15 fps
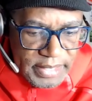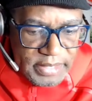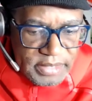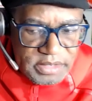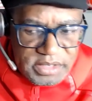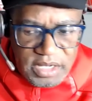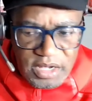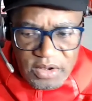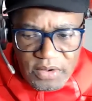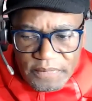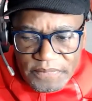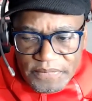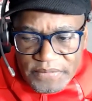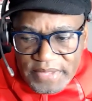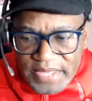So,
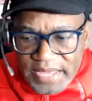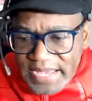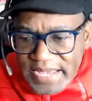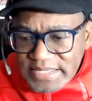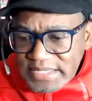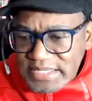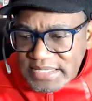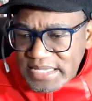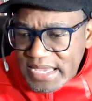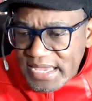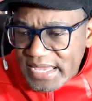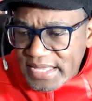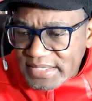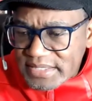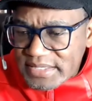as it
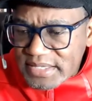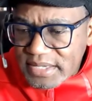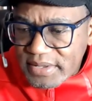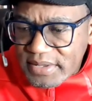stands,